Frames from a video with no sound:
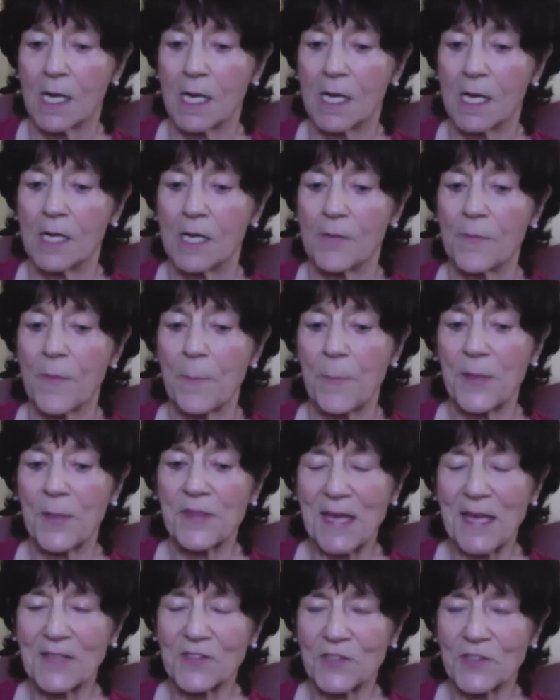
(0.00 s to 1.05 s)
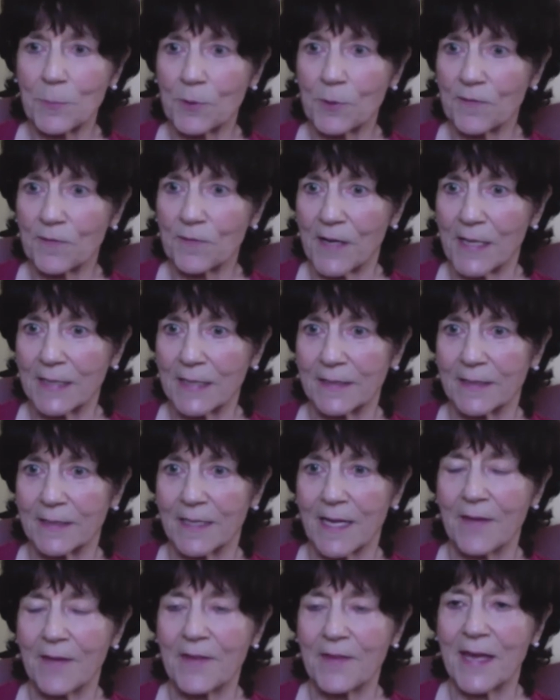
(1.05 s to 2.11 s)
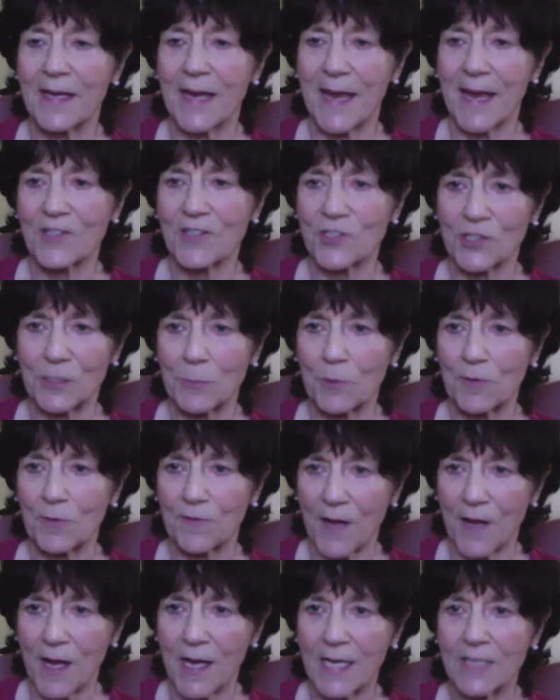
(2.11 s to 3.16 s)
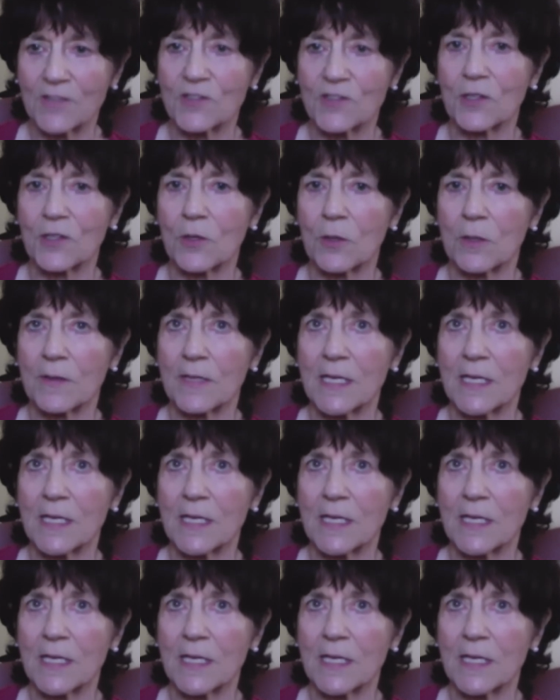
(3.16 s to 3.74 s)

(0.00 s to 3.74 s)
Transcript: um, but that's simplified and that actually provides the,